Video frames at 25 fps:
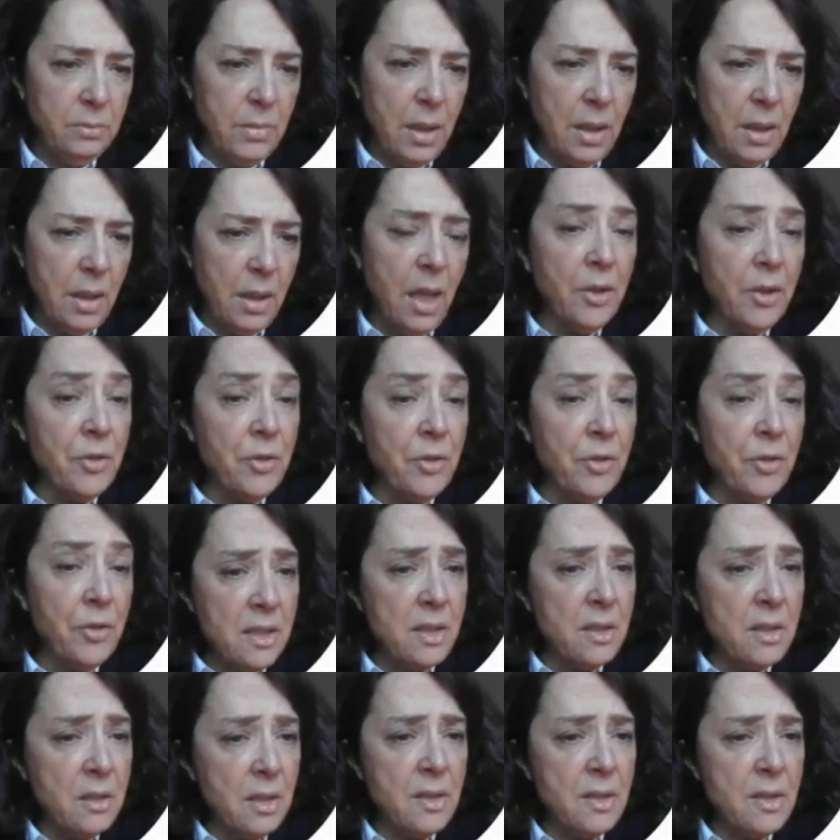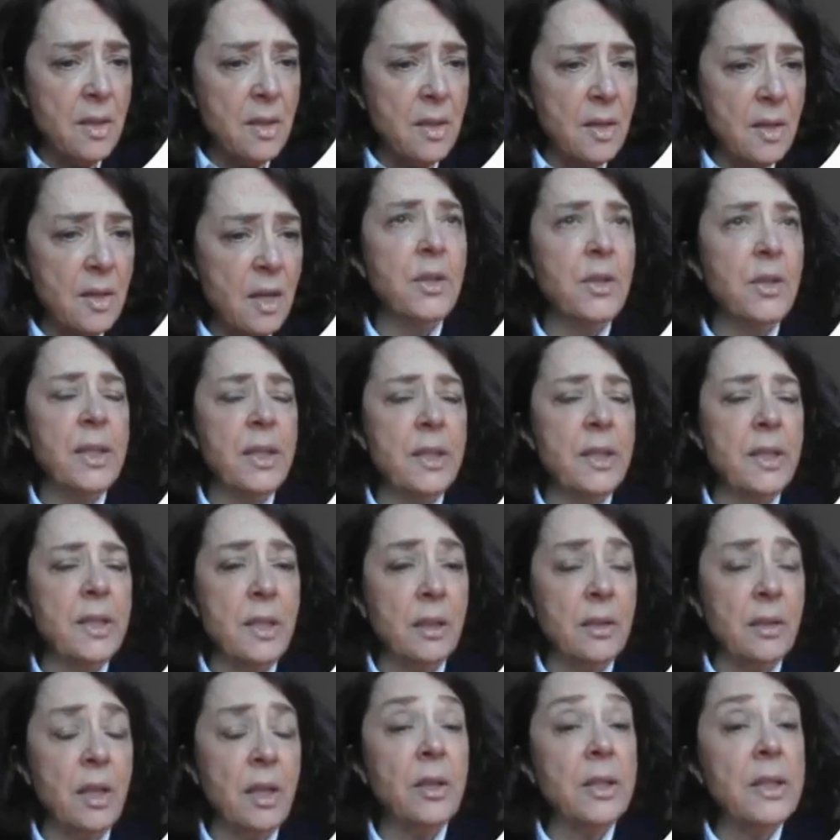aggregates
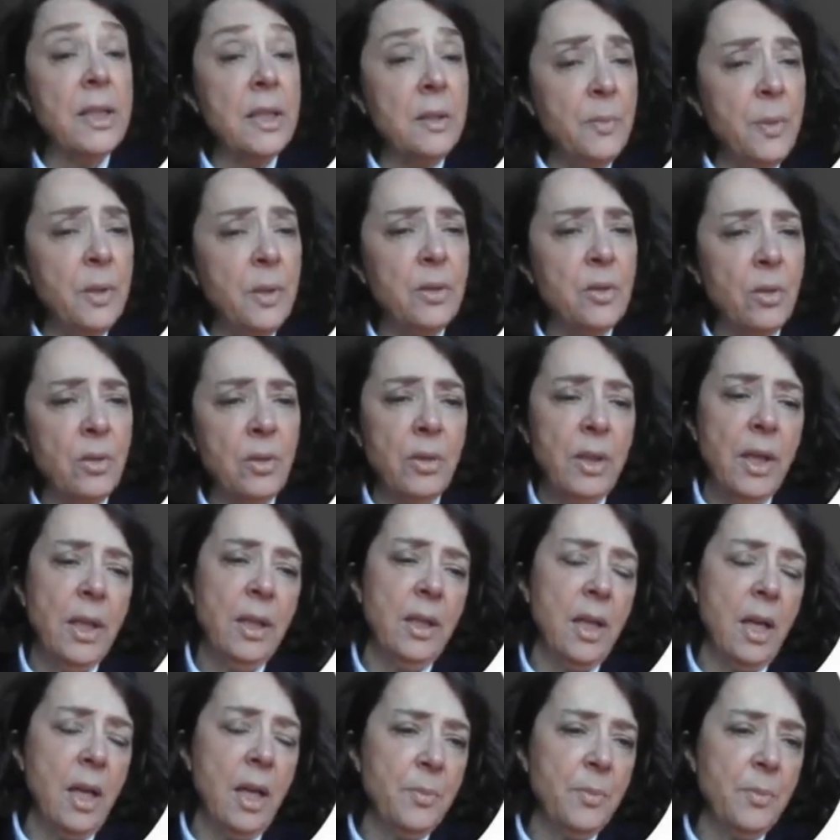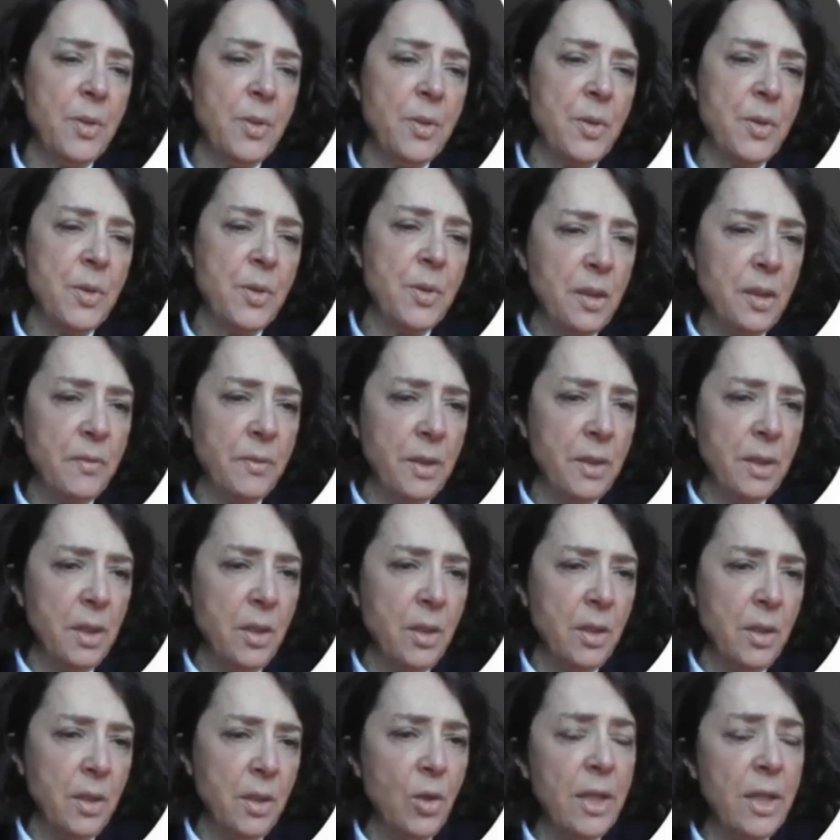that are typical in hypersensitivity
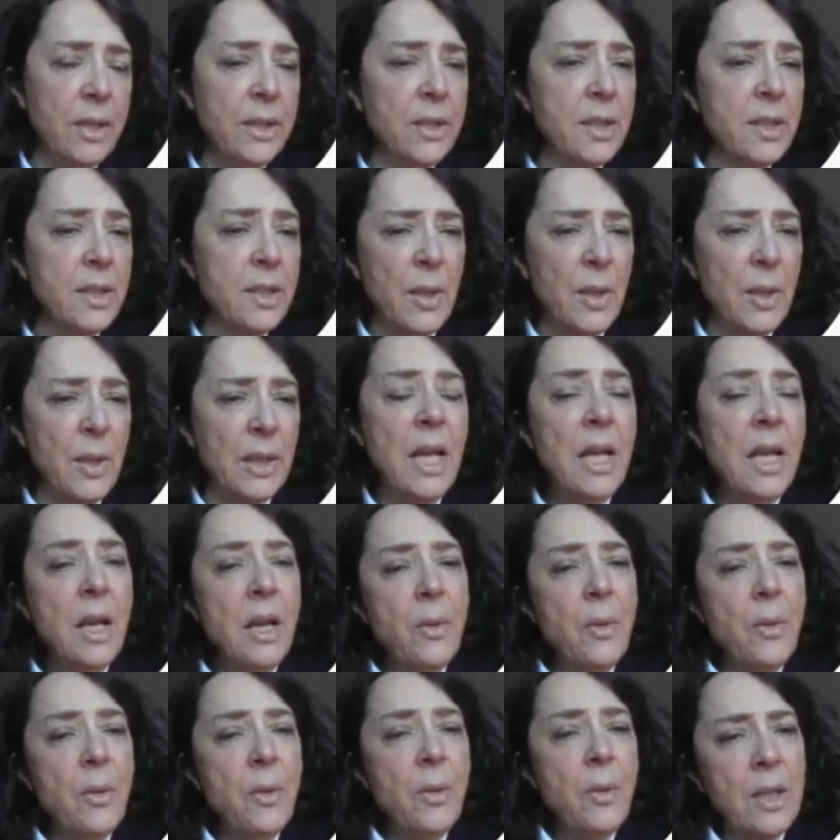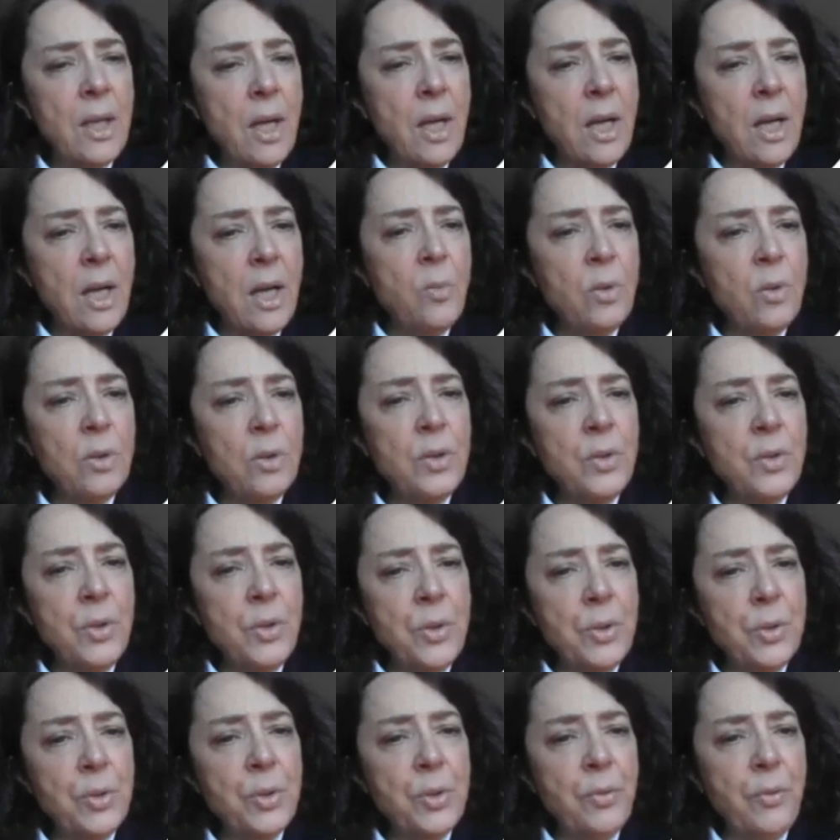pneumonitis. But what I want
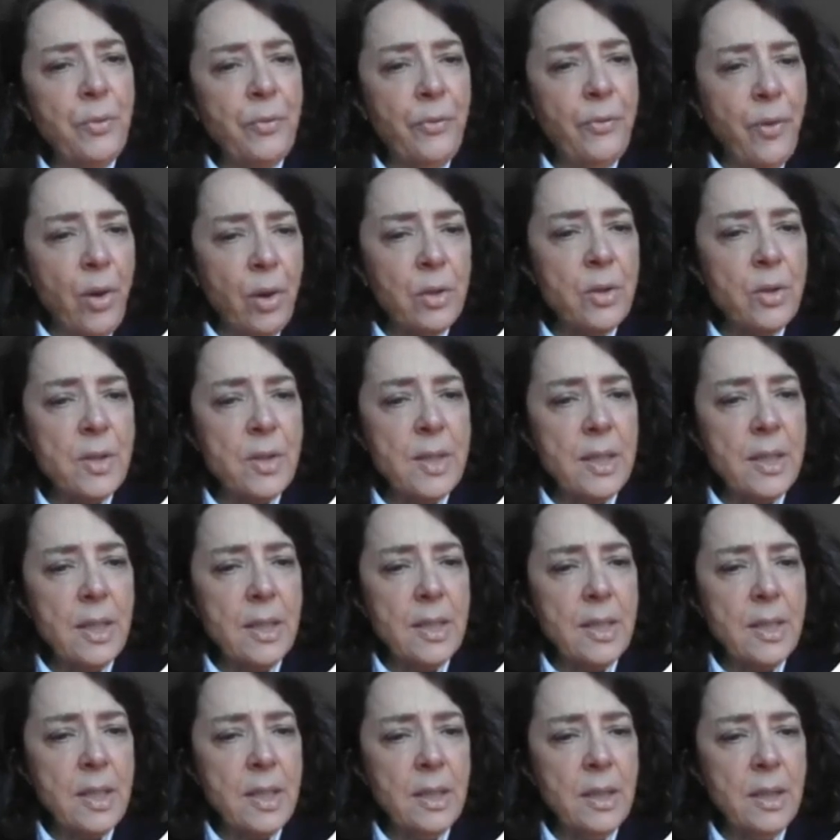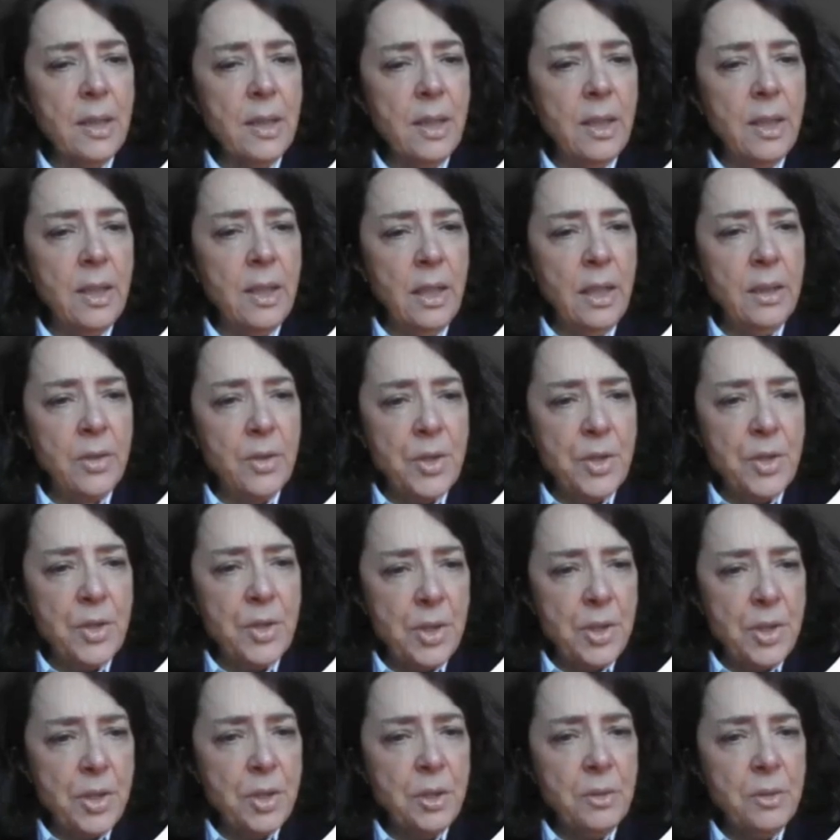you to focus is in the
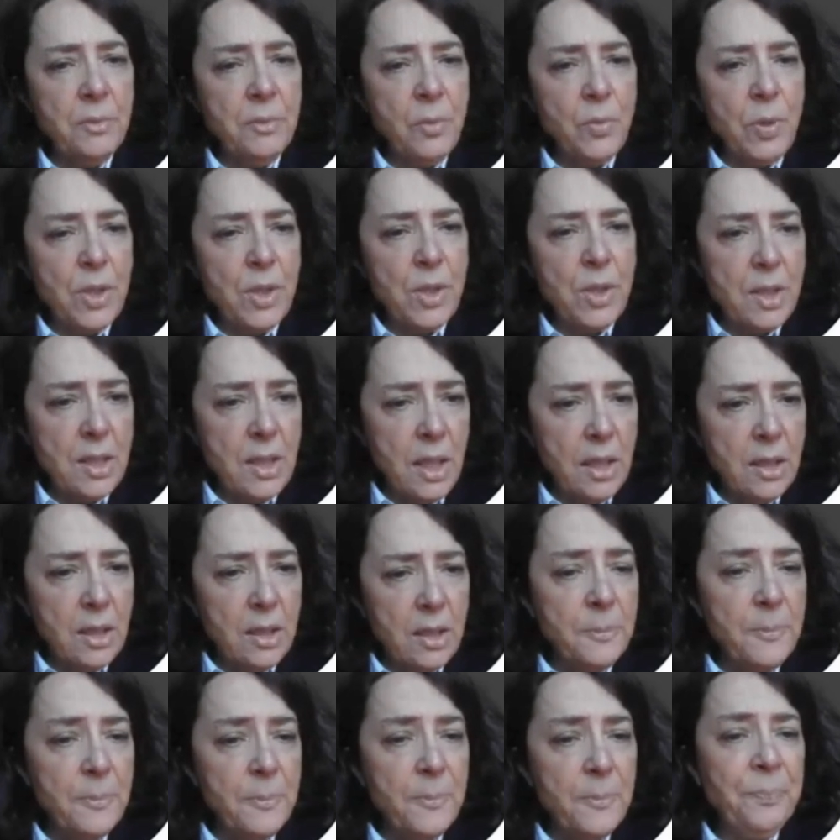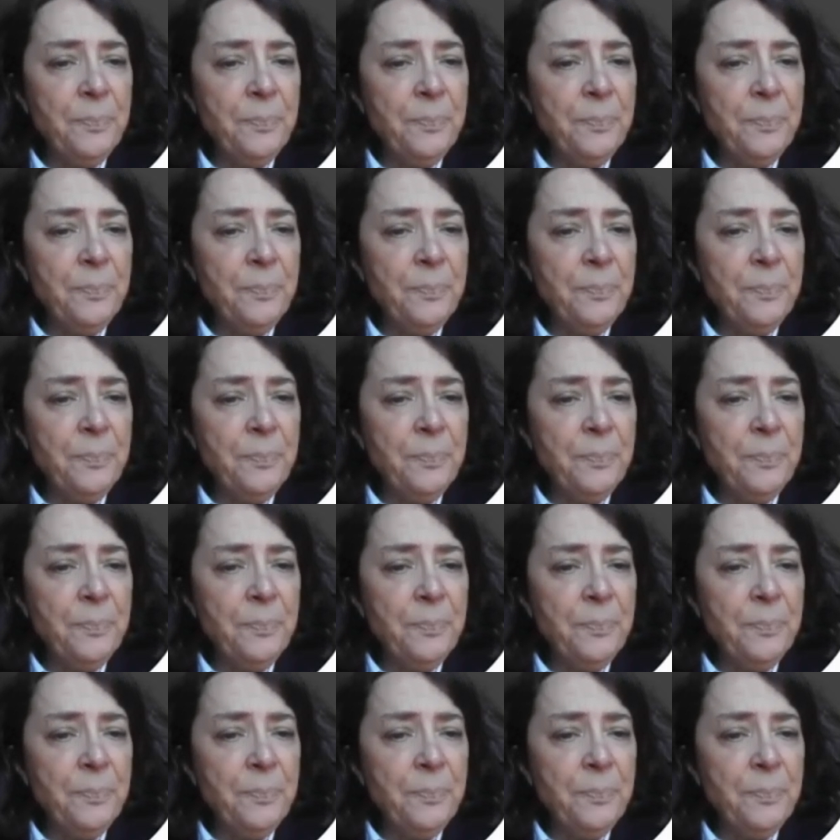interstitium, which is thickened.